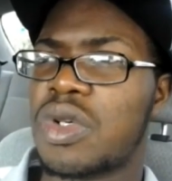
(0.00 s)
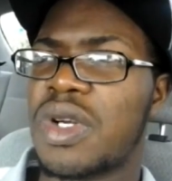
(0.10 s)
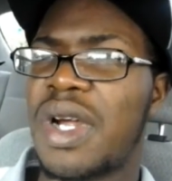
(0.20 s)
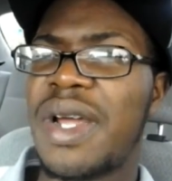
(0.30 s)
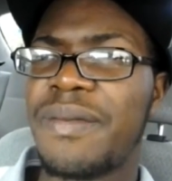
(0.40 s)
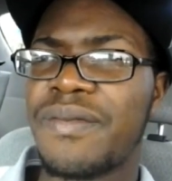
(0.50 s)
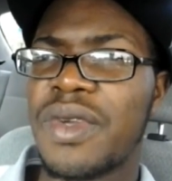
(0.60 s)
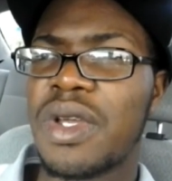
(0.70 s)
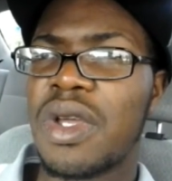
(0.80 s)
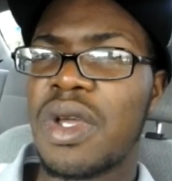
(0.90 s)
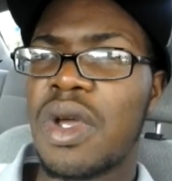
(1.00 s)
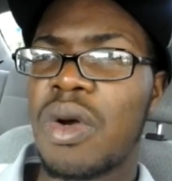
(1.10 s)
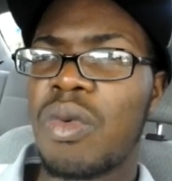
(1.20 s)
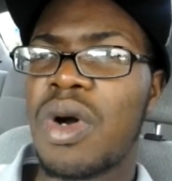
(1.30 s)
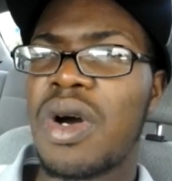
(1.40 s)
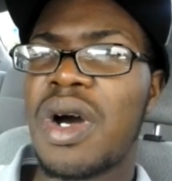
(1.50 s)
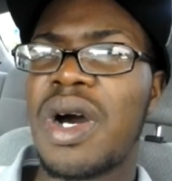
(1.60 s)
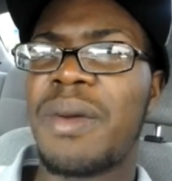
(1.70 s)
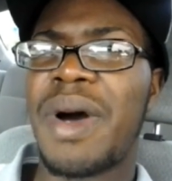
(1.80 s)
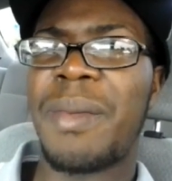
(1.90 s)
Okay?
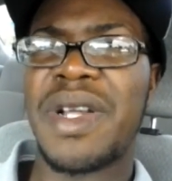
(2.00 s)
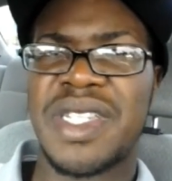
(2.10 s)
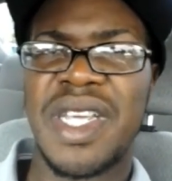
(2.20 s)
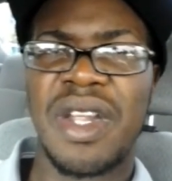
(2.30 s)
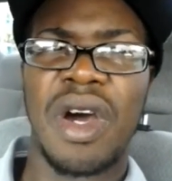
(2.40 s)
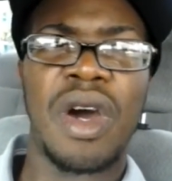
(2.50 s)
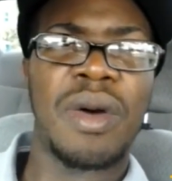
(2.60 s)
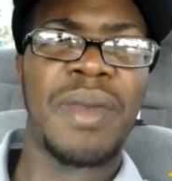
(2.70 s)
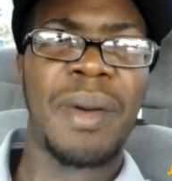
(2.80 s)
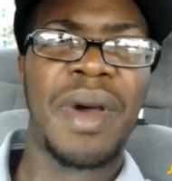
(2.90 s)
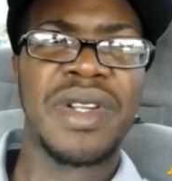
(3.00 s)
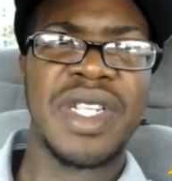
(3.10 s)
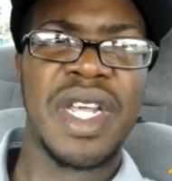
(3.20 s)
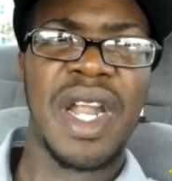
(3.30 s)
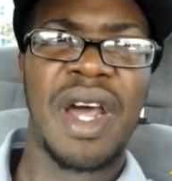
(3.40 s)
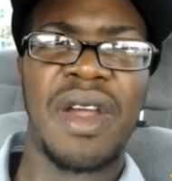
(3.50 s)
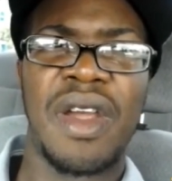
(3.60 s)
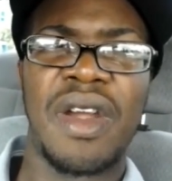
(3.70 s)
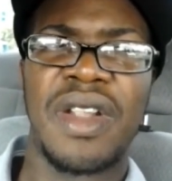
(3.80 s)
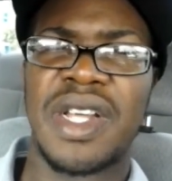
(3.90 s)
Well, I'm about to get home. I'm about to get out of
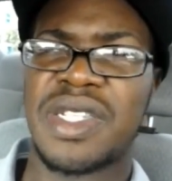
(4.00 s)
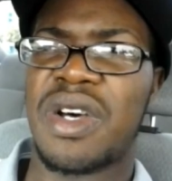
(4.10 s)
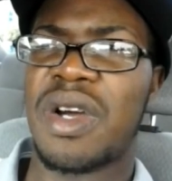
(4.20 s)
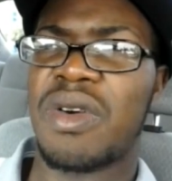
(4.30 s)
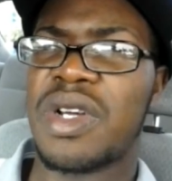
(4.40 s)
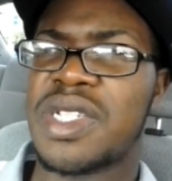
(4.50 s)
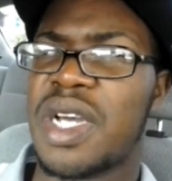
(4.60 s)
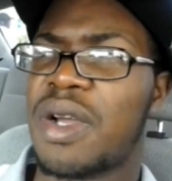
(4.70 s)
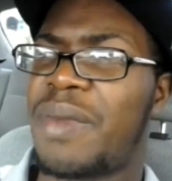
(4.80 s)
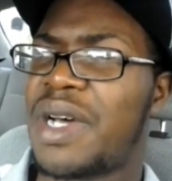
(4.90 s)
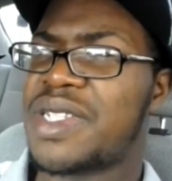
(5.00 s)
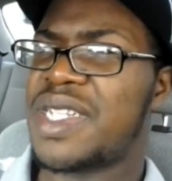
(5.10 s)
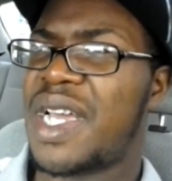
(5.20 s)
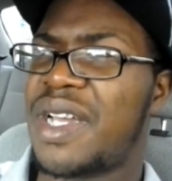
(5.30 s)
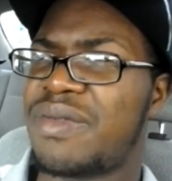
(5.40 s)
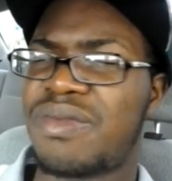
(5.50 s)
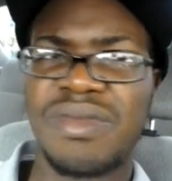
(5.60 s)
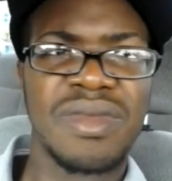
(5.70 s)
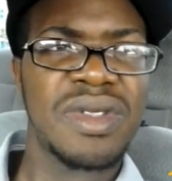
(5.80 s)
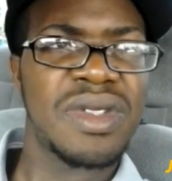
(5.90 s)
here. That's all I'm going to talk about today.
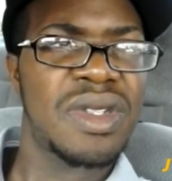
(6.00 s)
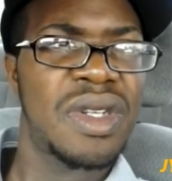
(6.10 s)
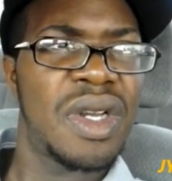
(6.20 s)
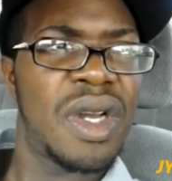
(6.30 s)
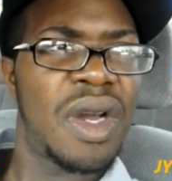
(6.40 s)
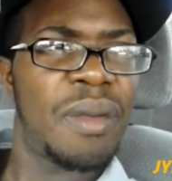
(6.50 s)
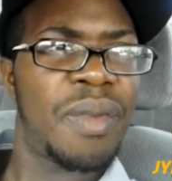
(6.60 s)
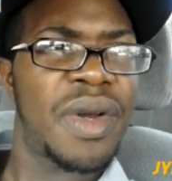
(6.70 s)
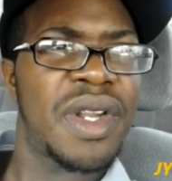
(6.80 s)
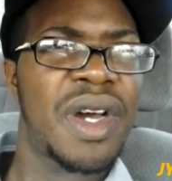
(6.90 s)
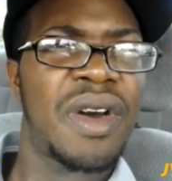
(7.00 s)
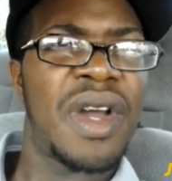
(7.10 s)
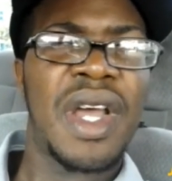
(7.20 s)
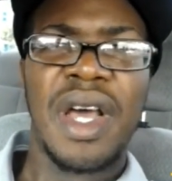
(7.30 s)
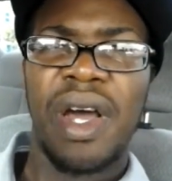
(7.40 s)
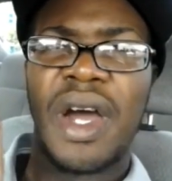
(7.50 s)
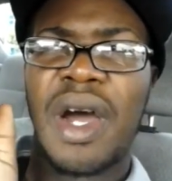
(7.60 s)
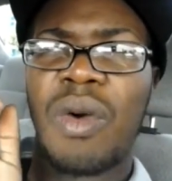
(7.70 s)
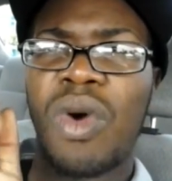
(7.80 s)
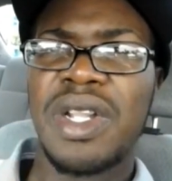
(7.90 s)
But, you know,
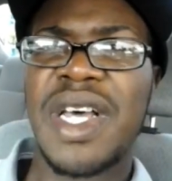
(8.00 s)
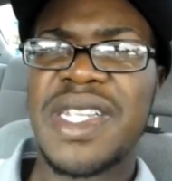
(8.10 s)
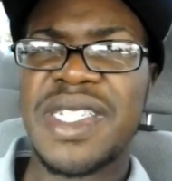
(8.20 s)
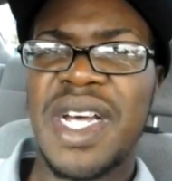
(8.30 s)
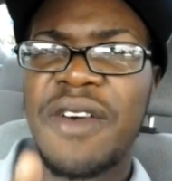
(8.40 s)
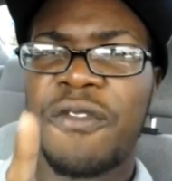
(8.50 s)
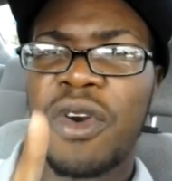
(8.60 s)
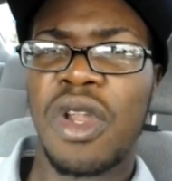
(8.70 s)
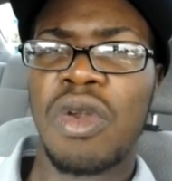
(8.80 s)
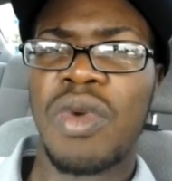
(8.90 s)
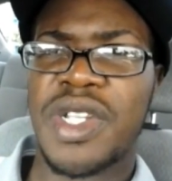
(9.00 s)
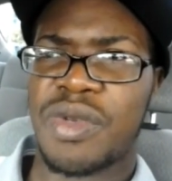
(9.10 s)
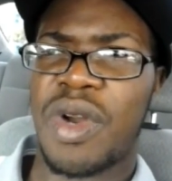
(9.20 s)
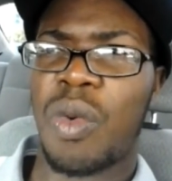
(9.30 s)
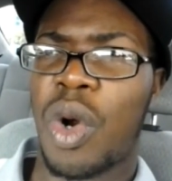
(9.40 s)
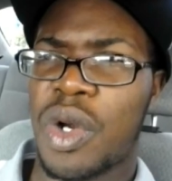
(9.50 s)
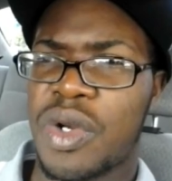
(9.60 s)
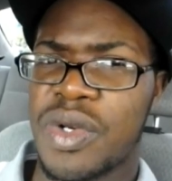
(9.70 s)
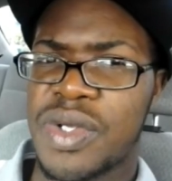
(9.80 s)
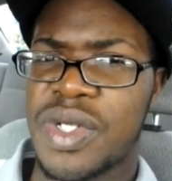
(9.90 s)
one last time for you restaurant
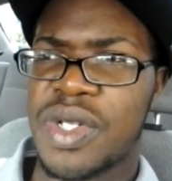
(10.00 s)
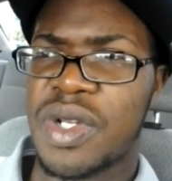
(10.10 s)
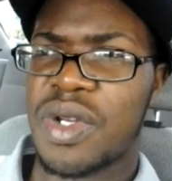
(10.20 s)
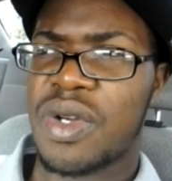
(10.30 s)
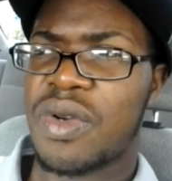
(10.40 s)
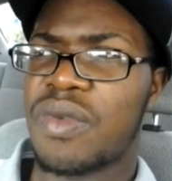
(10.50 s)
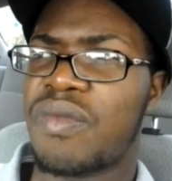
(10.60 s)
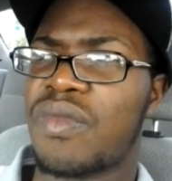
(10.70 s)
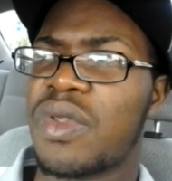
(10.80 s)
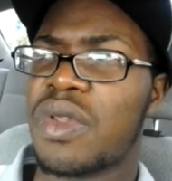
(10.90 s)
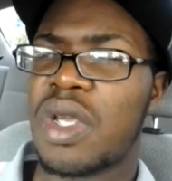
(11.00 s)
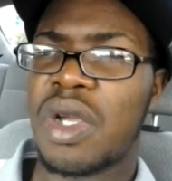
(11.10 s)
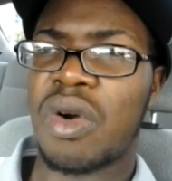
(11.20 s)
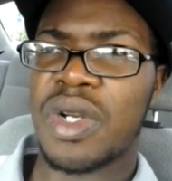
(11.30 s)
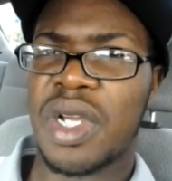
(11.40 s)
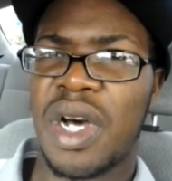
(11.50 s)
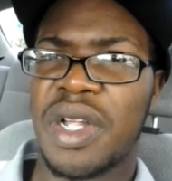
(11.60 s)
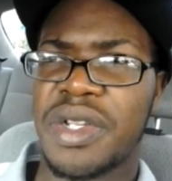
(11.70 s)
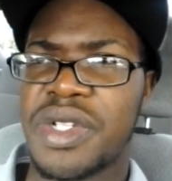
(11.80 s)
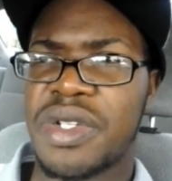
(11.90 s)
workers and going to
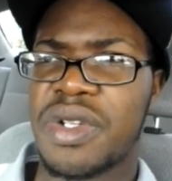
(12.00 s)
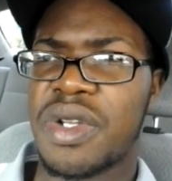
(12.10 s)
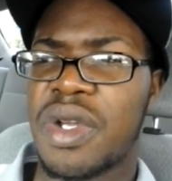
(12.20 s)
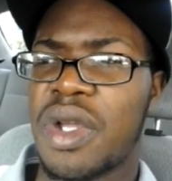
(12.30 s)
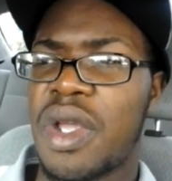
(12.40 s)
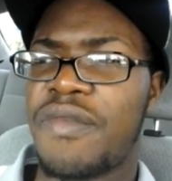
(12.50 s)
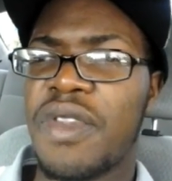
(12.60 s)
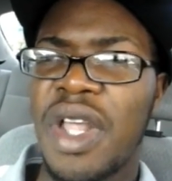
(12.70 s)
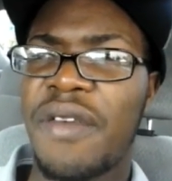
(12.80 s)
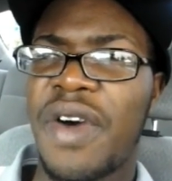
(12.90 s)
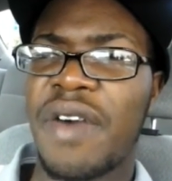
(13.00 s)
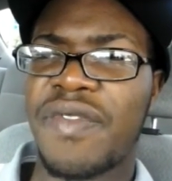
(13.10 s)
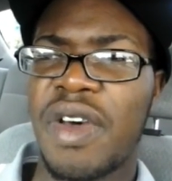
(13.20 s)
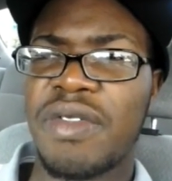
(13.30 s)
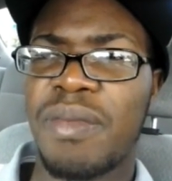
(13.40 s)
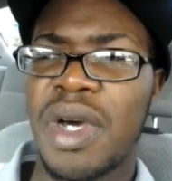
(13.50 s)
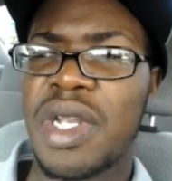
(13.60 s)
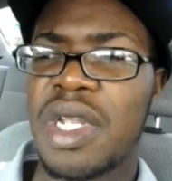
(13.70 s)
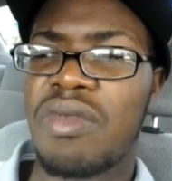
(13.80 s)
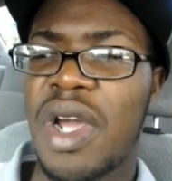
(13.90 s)
college. If you live off the
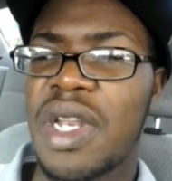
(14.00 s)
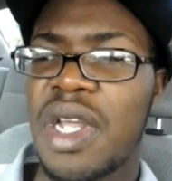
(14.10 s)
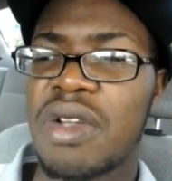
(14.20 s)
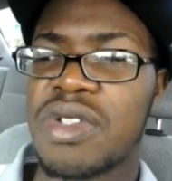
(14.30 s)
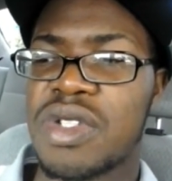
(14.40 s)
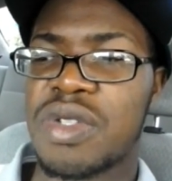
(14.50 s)
money right now to